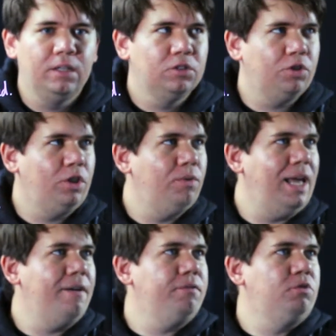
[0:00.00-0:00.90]
So you would
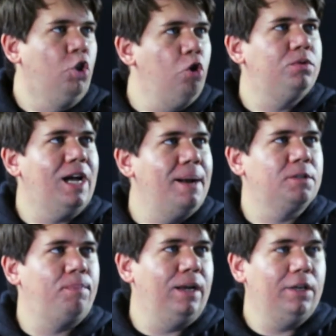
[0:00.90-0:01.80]
have 2
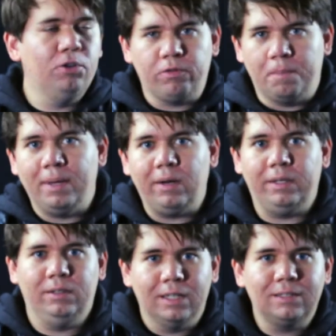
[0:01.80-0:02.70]
times 1 billion over 1
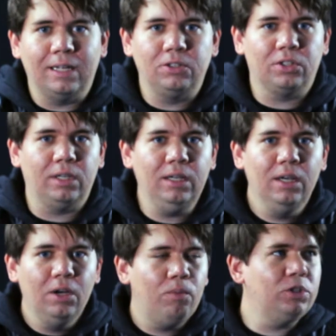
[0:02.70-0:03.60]
billion essentially,
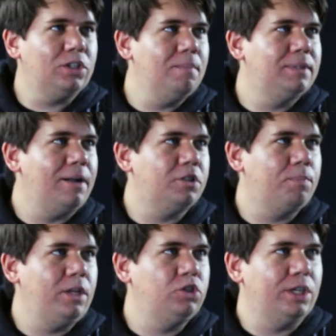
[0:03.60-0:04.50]
which comes out to
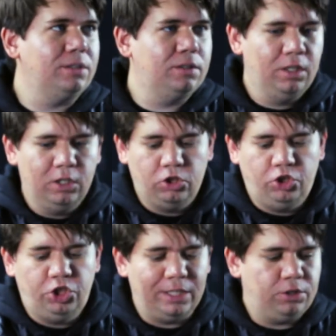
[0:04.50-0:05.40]
be just
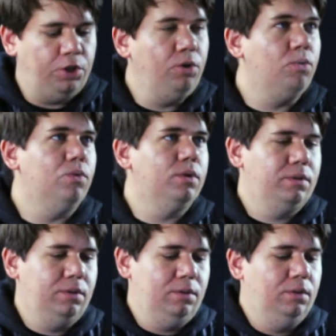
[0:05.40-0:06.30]
2.
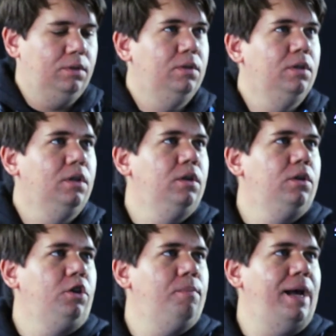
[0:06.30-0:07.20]

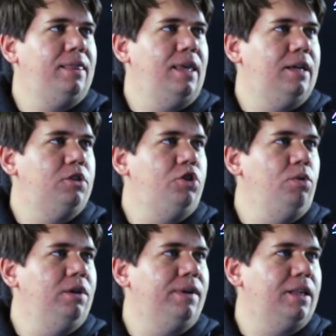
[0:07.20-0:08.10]
You might think
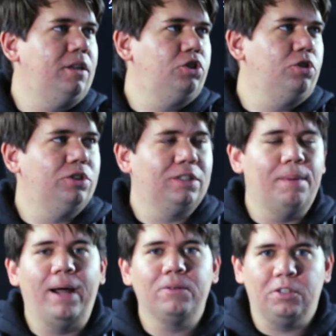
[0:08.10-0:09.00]
intuitively this should just
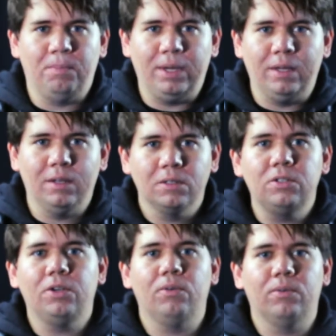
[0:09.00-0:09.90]
come out to be
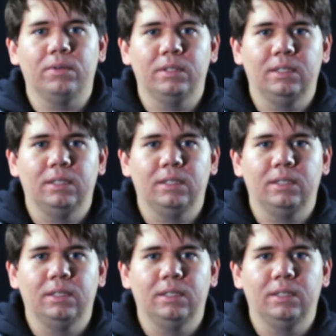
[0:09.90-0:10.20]
2.